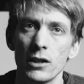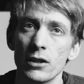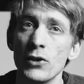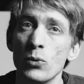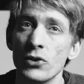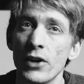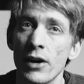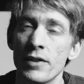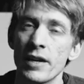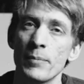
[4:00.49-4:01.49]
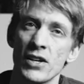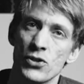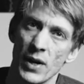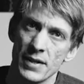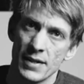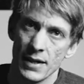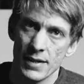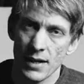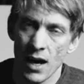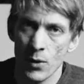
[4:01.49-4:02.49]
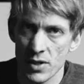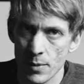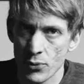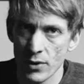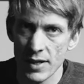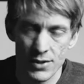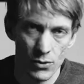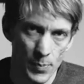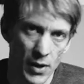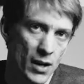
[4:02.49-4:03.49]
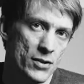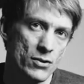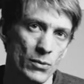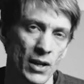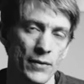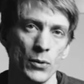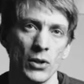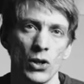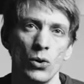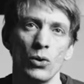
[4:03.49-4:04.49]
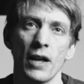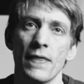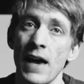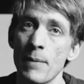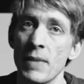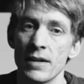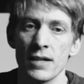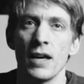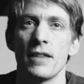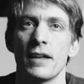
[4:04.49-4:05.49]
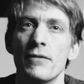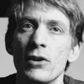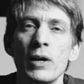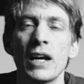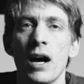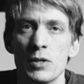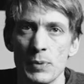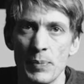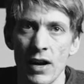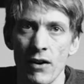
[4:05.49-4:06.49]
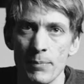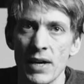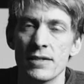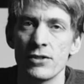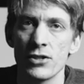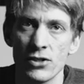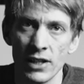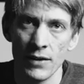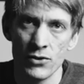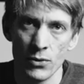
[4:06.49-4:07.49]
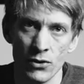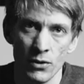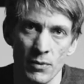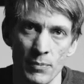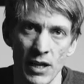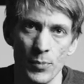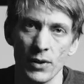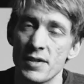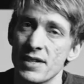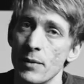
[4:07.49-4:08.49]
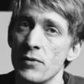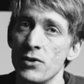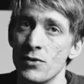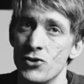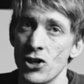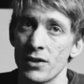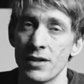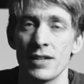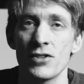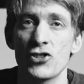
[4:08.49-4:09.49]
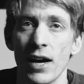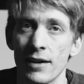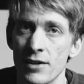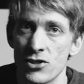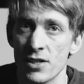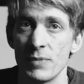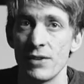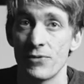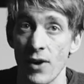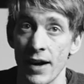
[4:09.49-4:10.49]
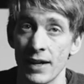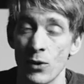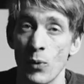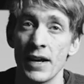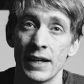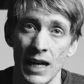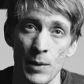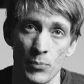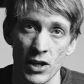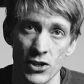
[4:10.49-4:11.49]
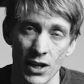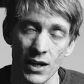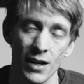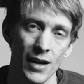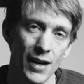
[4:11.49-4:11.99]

A lot of you will know that in my twenties, I was a priest or pastor or whatever you want to call it. And that meant that every week I was preparing messages to give to a group of people. And some of you have joked that this channel is just me finding a way to keep preaching.